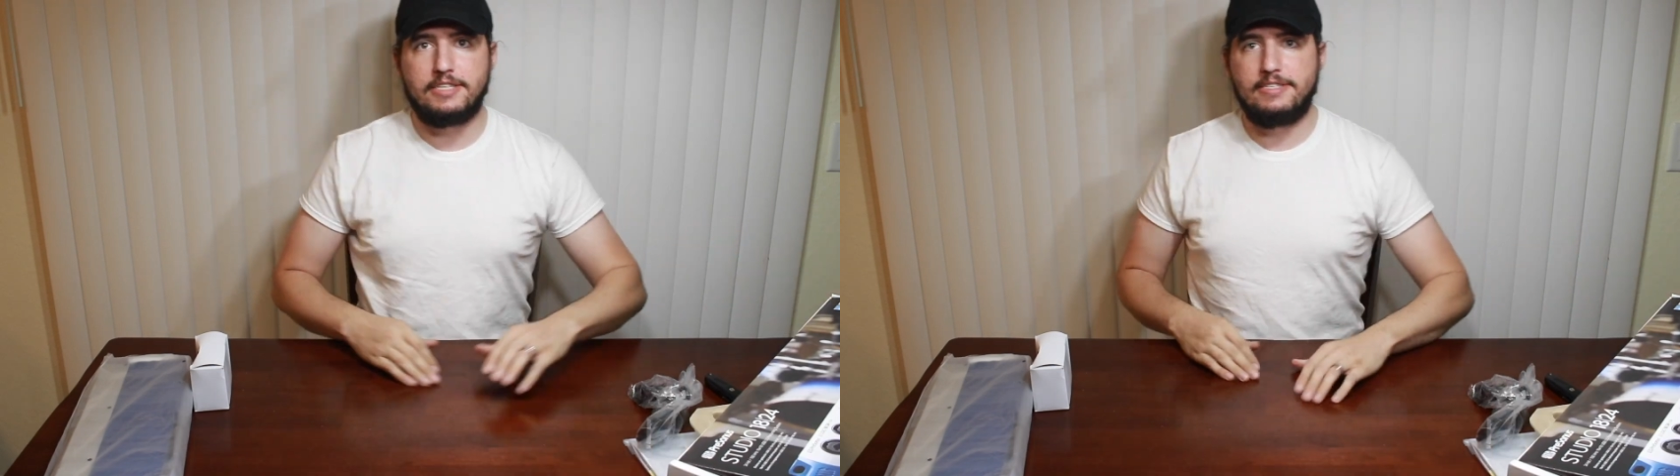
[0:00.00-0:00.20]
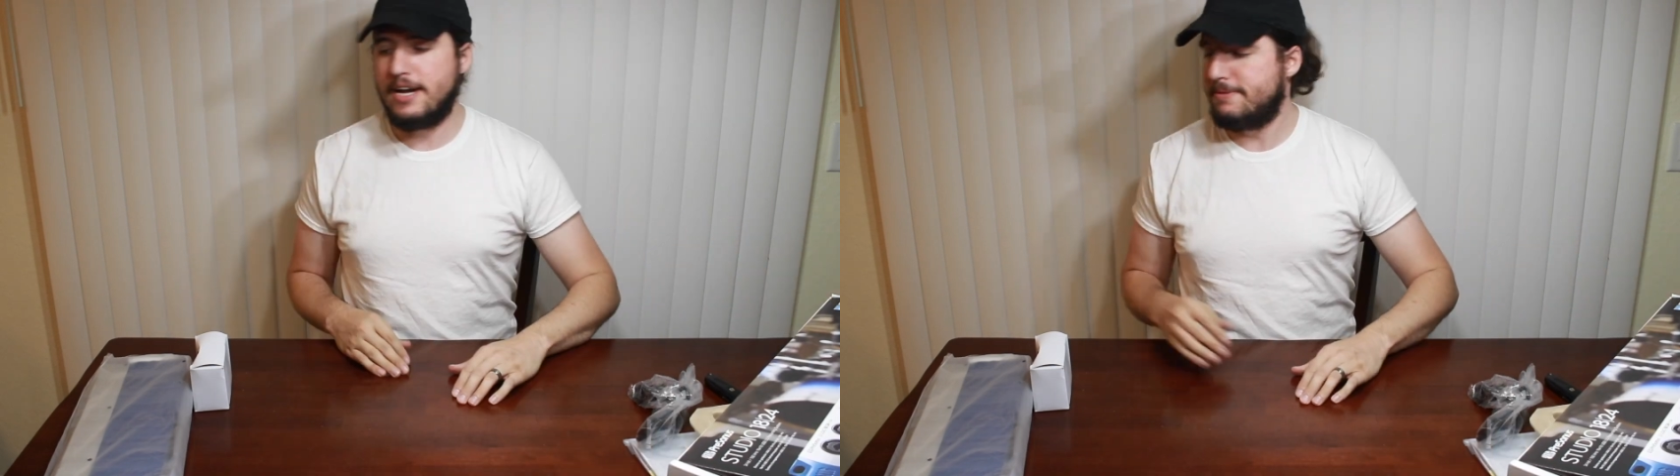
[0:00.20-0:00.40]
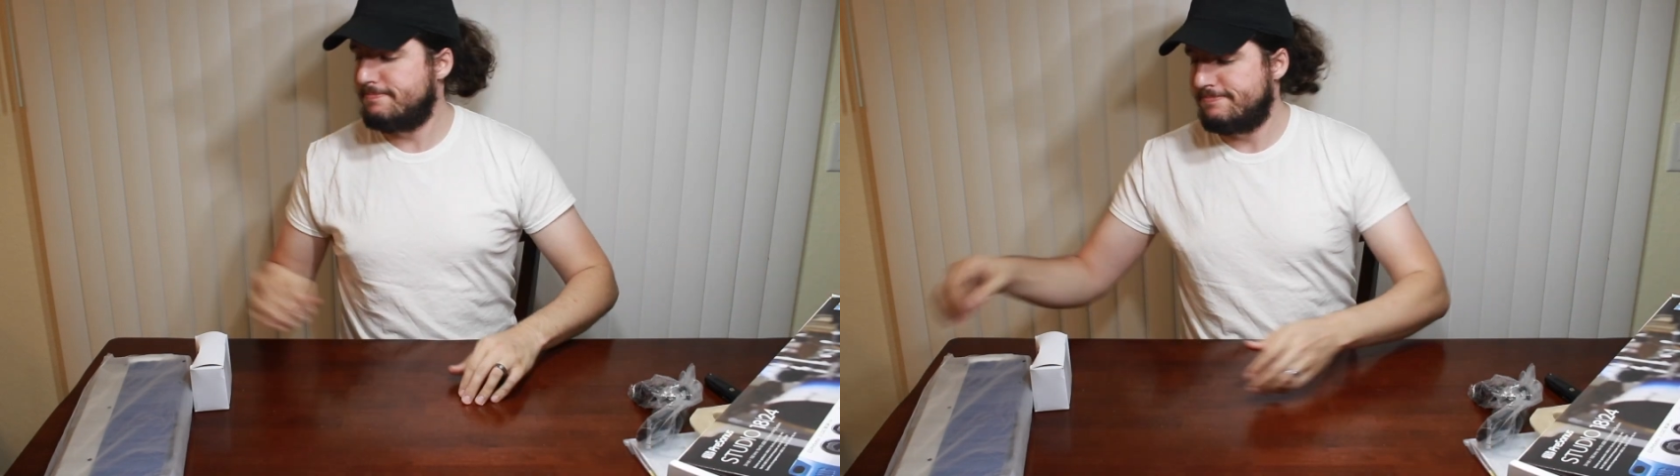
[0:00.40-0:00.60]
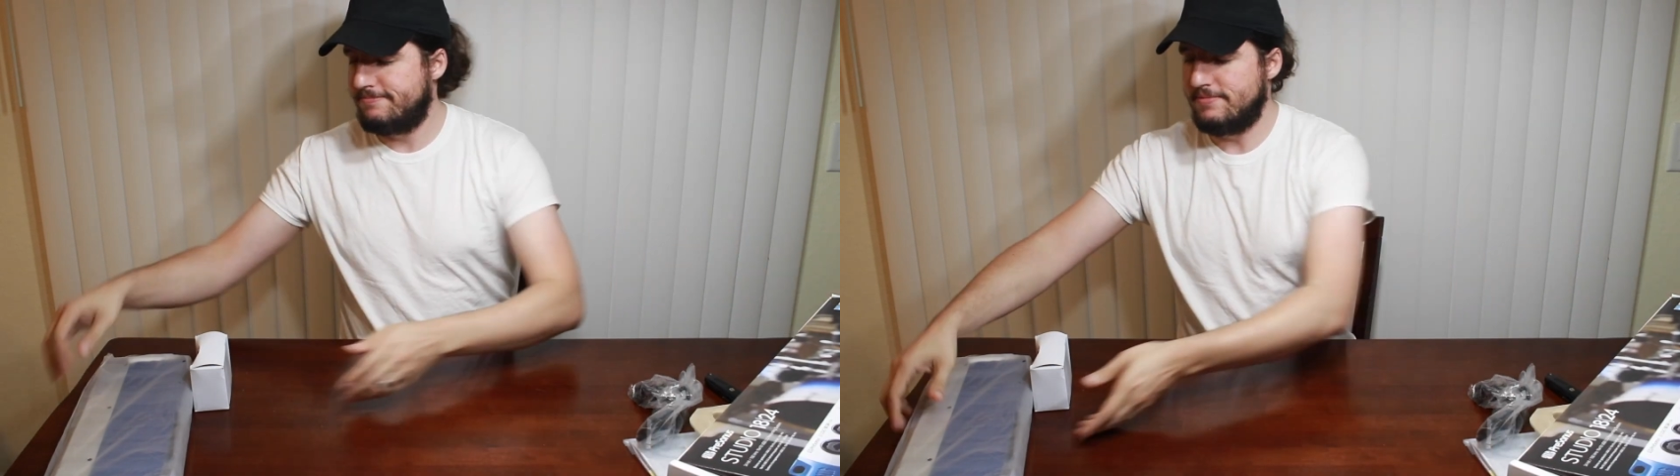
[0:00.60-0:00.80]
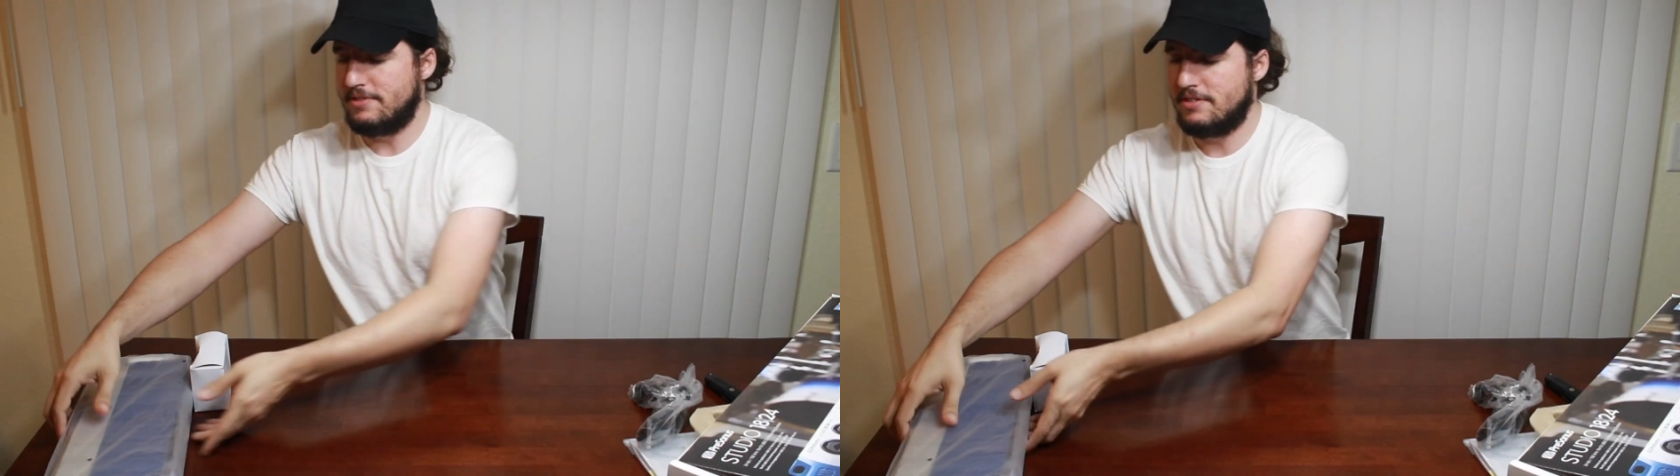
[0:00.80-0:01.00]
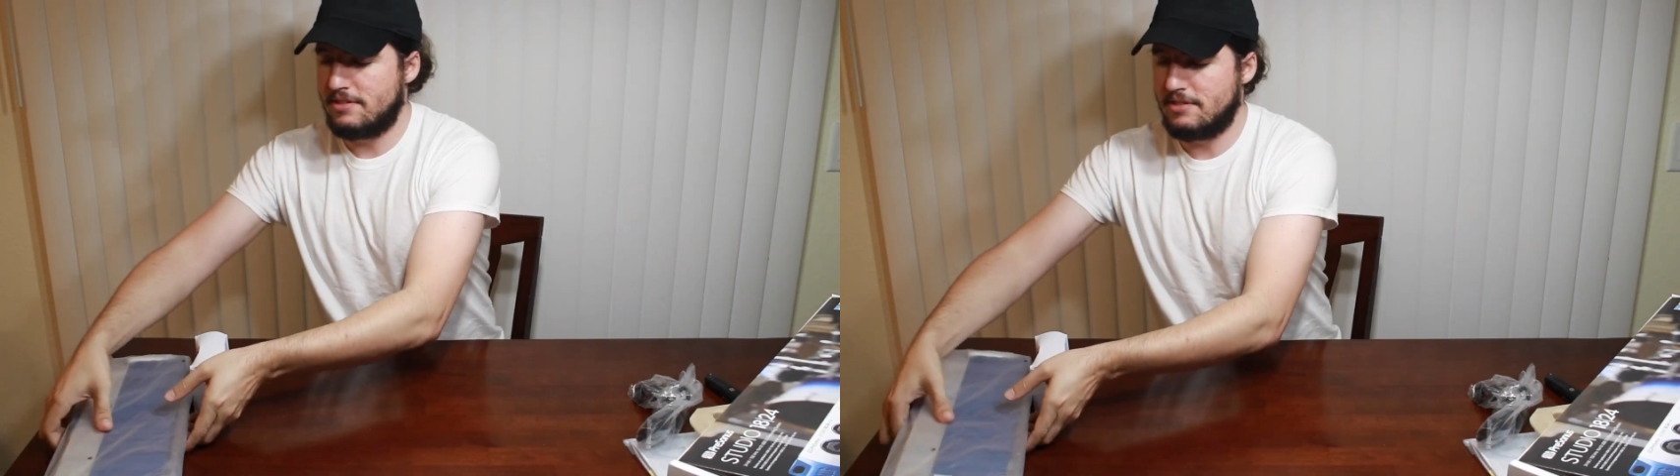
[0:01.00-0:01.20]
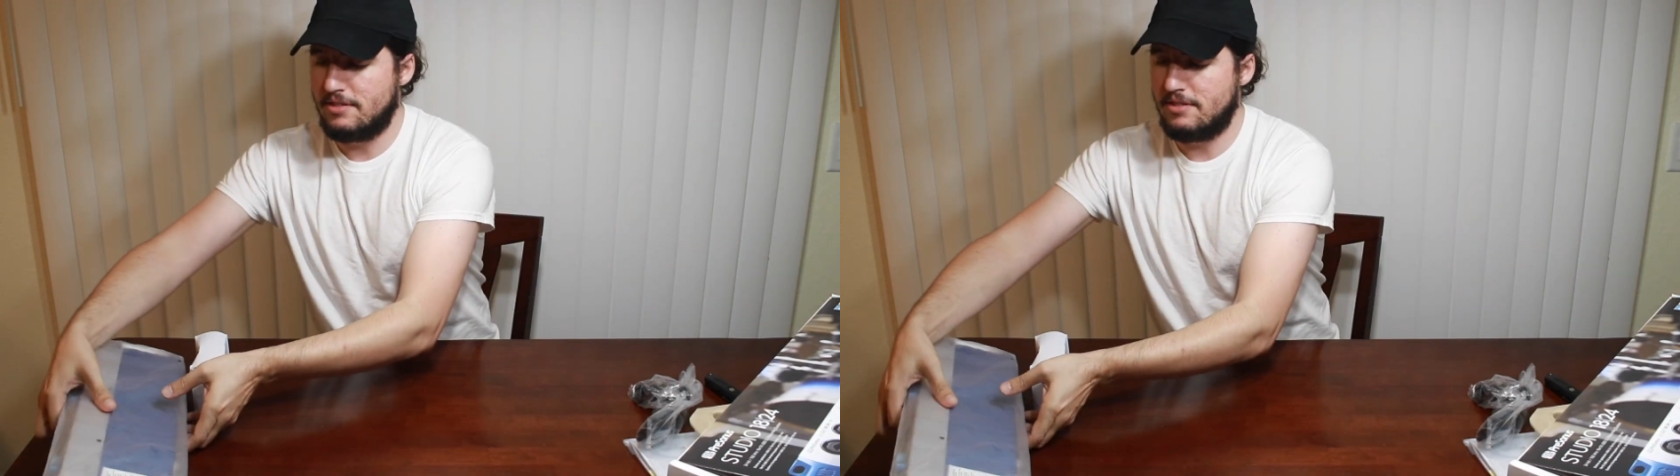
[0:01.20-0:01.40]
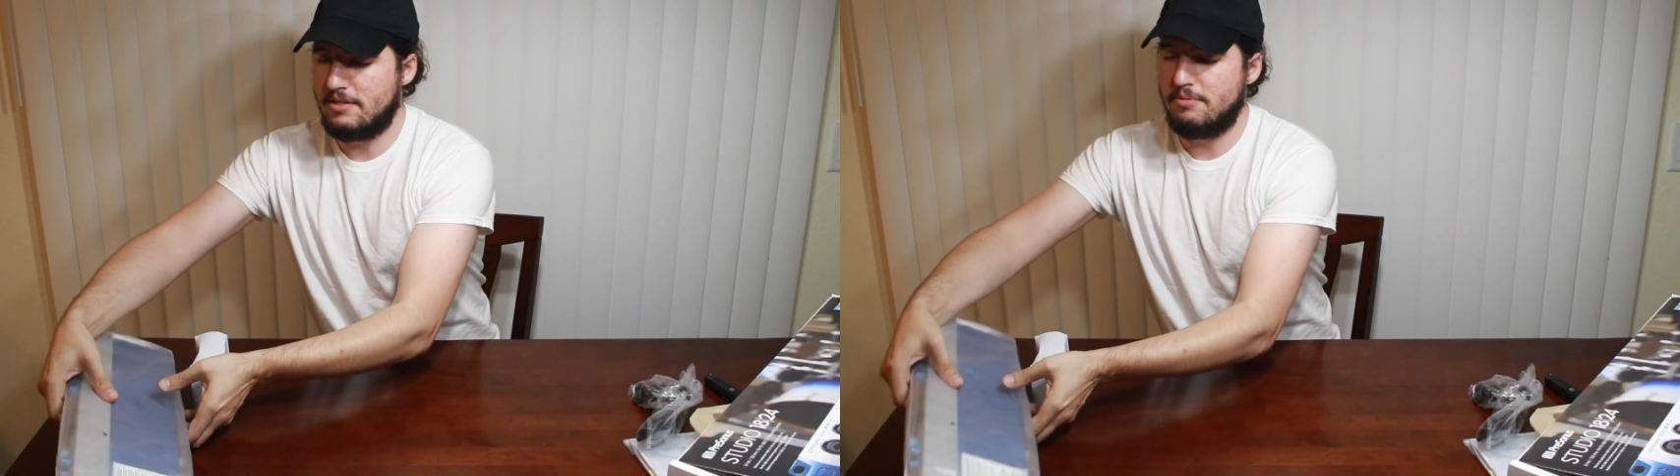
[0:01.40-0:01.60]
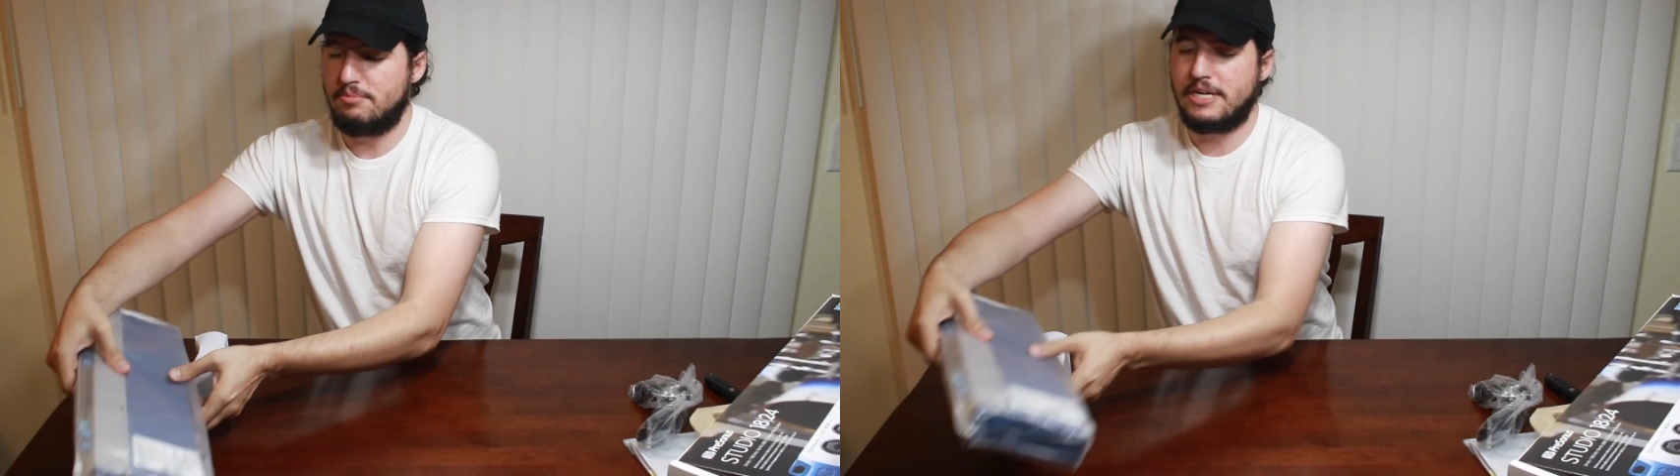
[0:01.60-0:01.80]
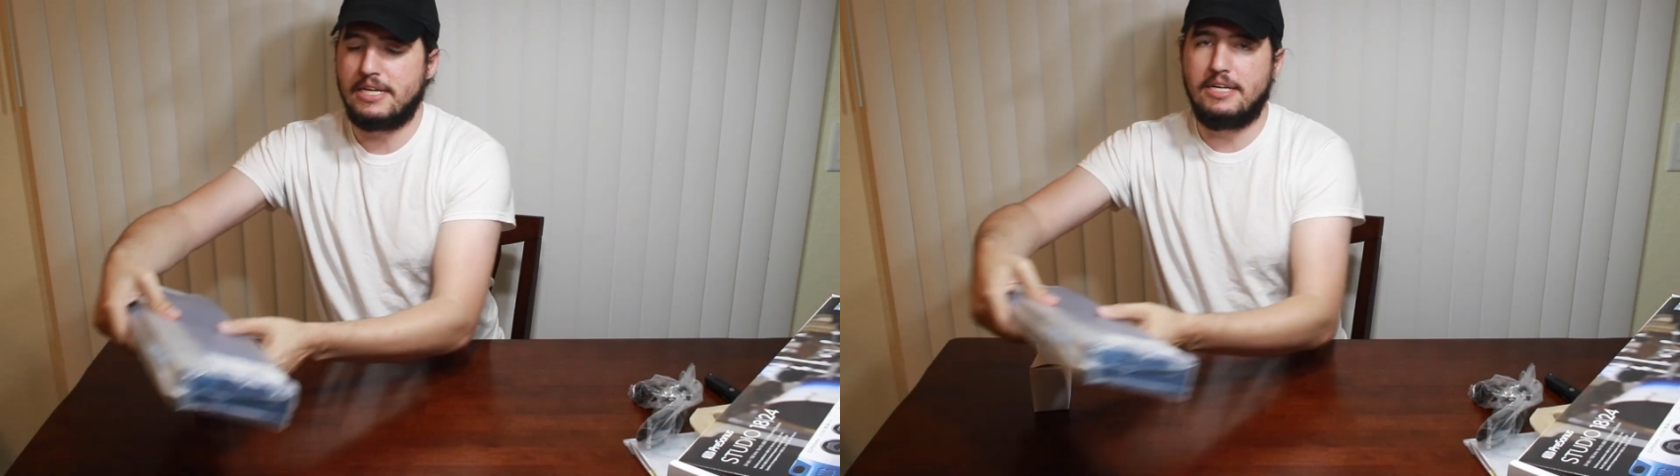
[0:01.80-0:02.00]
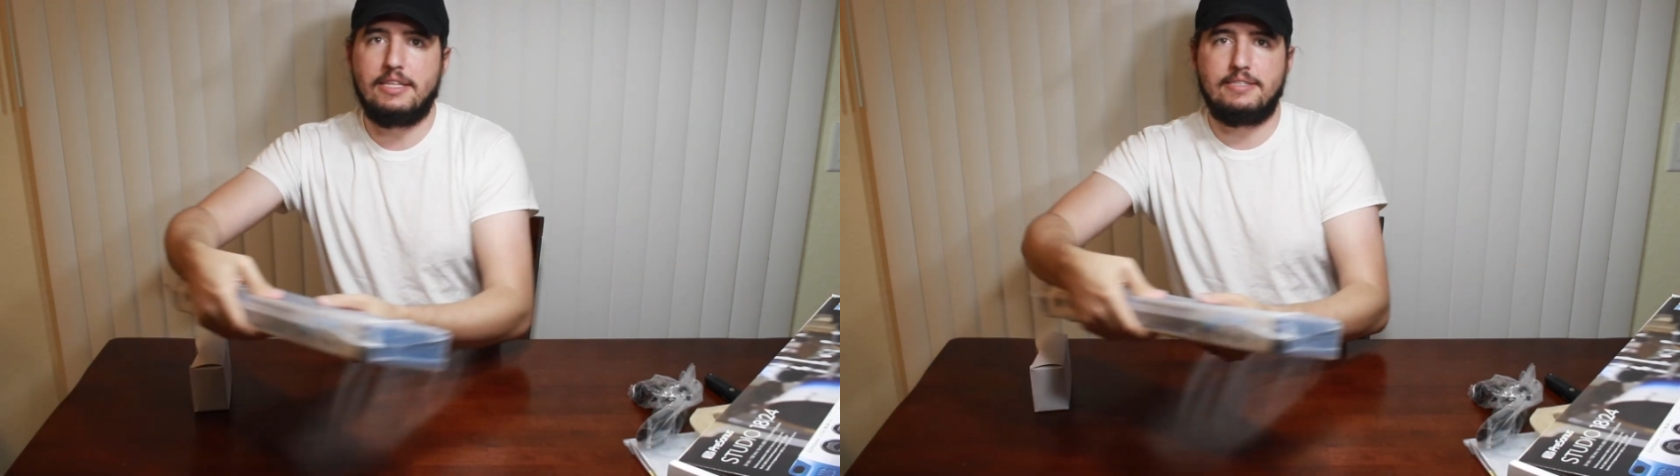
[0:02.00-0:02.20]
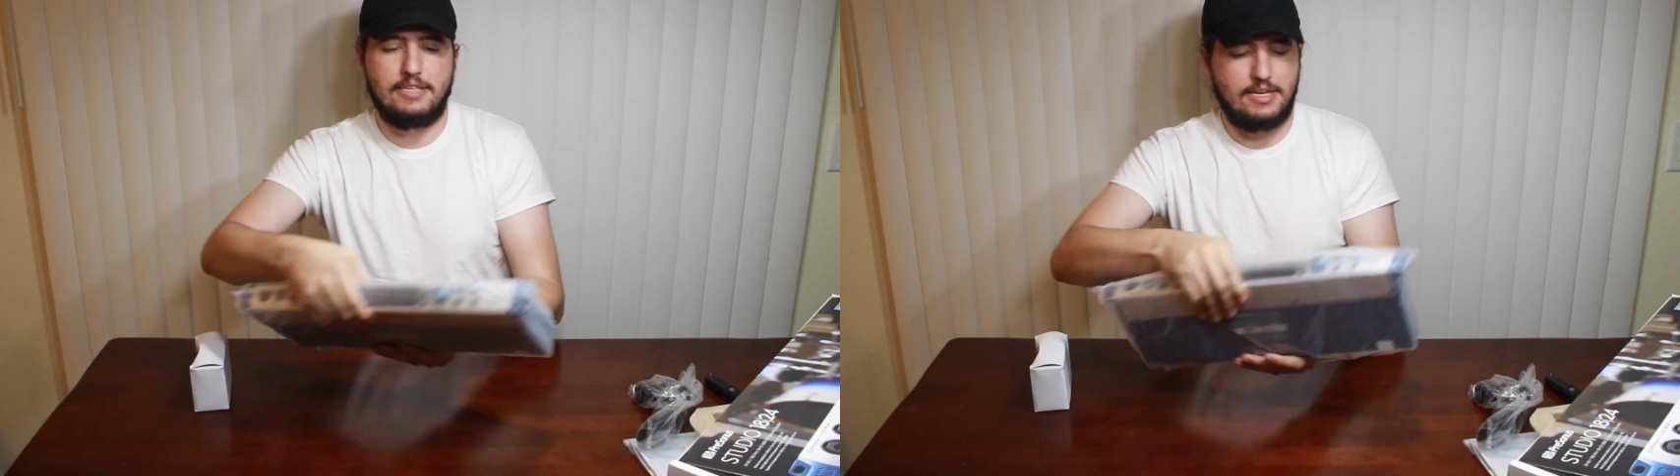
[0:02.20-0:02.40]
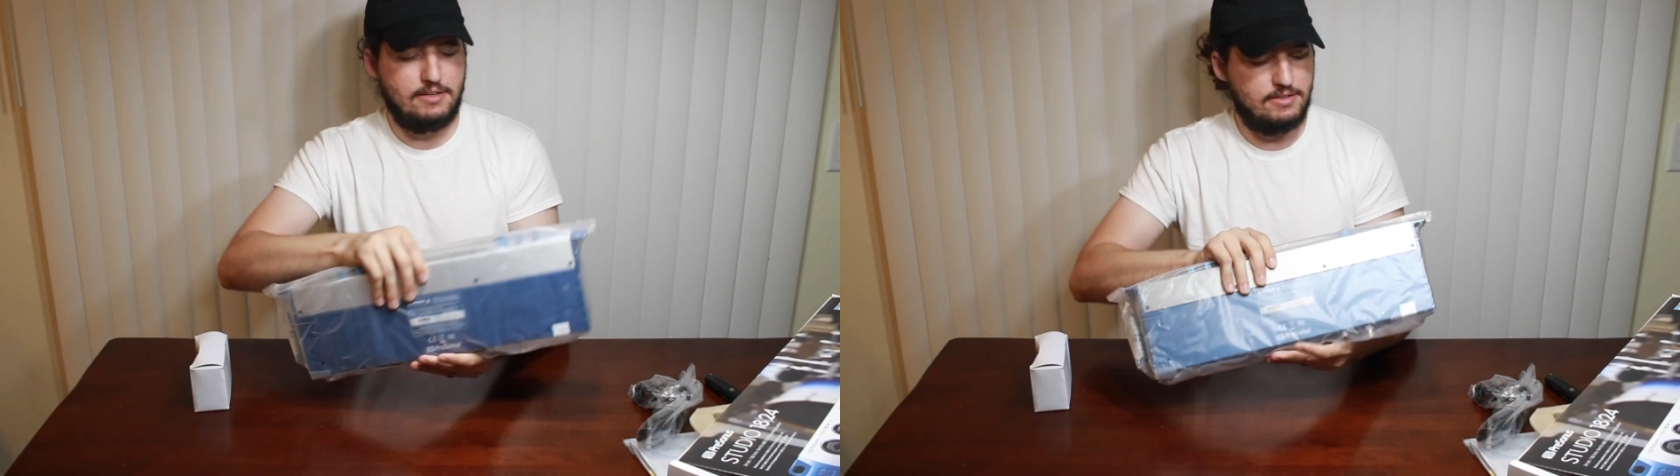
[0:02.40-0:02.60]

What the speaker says: aside, break into this thing.